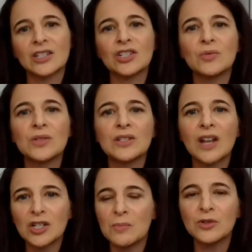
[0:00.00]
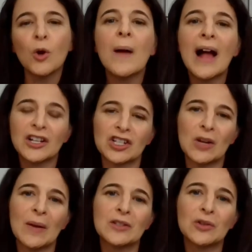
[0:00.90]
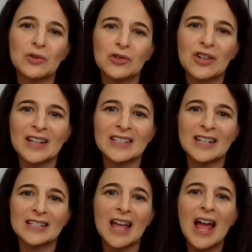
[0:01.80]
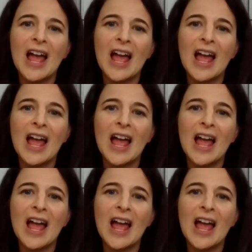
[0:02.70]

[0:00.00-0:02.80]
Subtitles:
She was so passionate about social justice,